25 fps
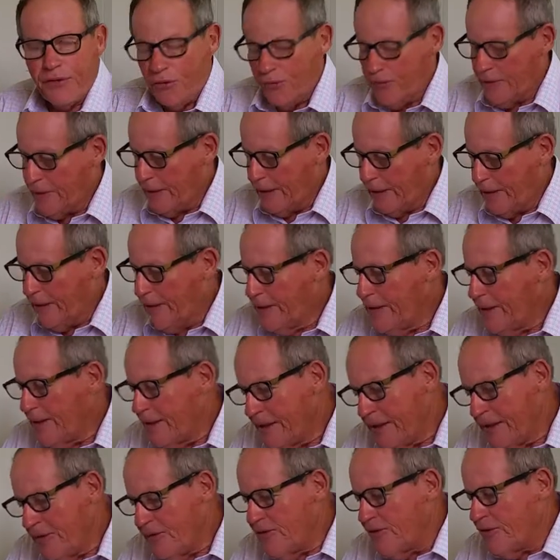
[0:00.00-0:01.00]
Okay?
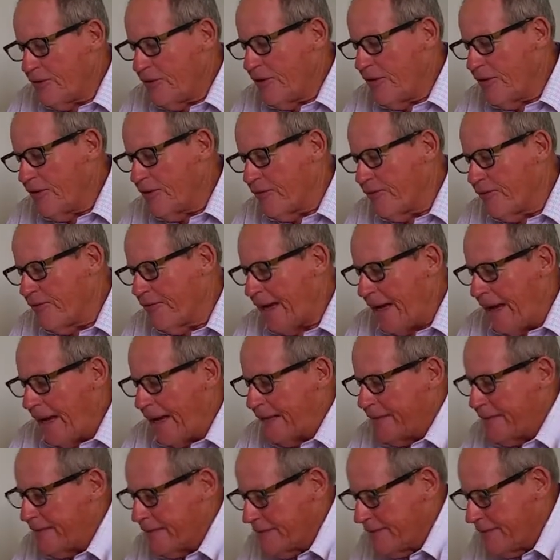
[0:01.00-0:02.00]
Here's another
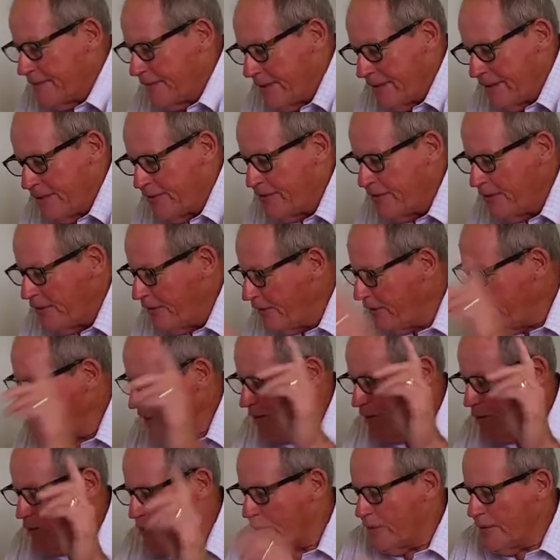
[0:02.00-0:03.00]
fact. Listen to
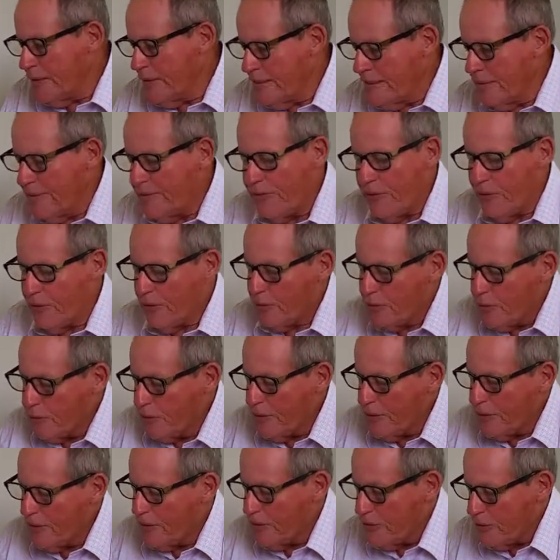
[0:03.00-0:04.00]
this one in verse
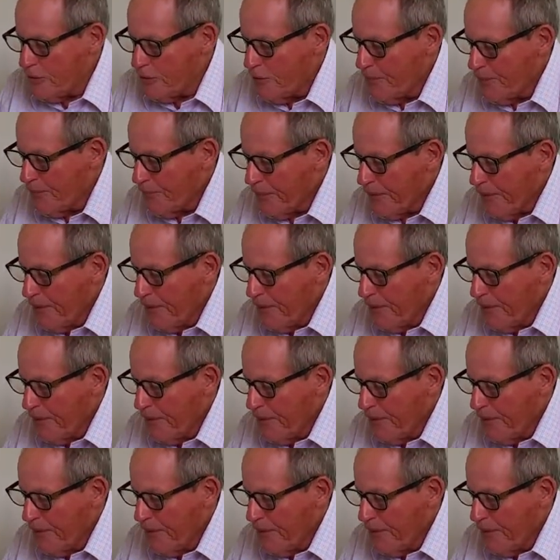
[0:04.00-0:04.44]
22.